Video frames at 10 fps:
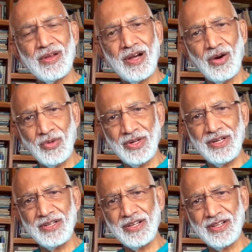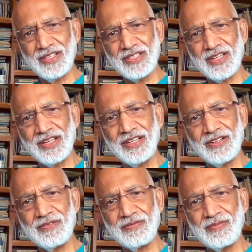I would reiterate this
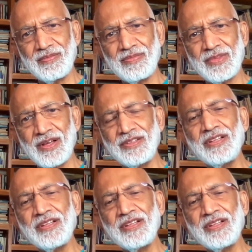again. I think